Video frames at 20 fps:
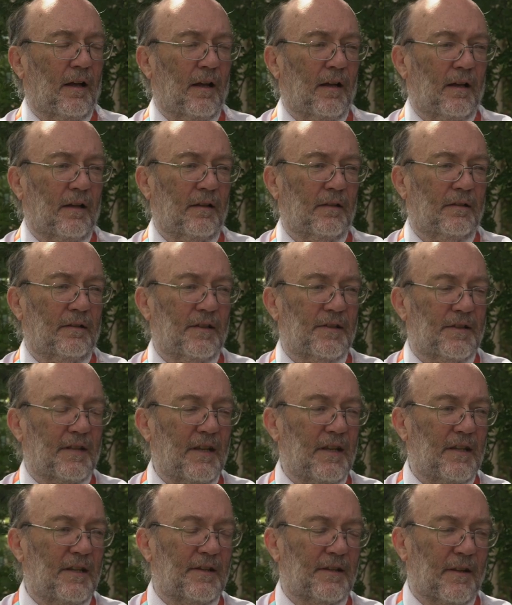uh,
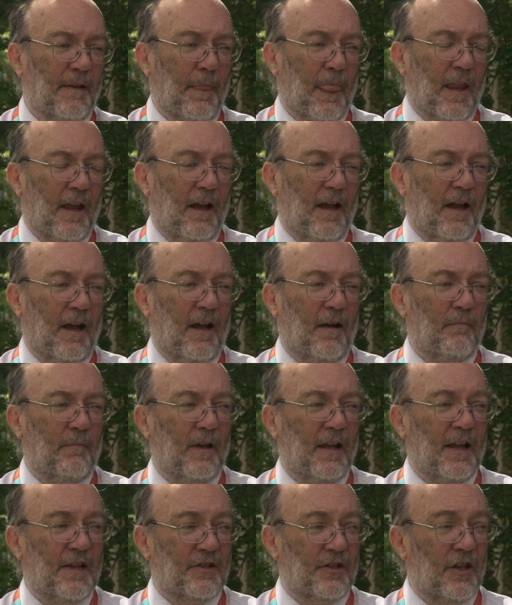disease
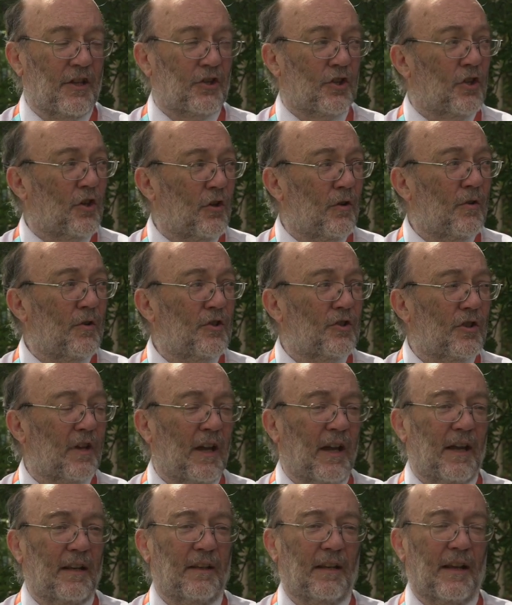um, is is
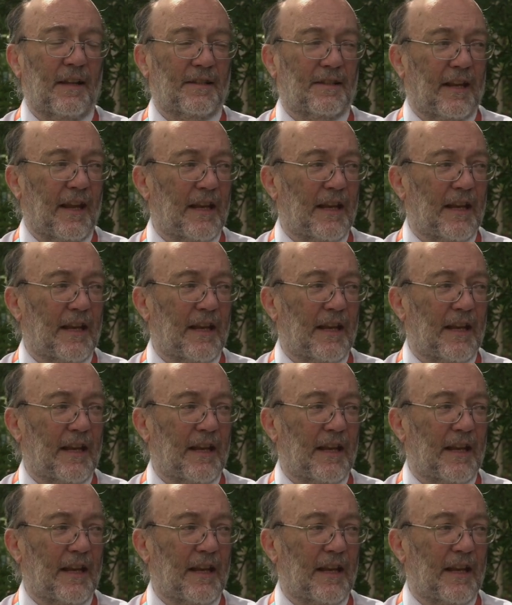huge and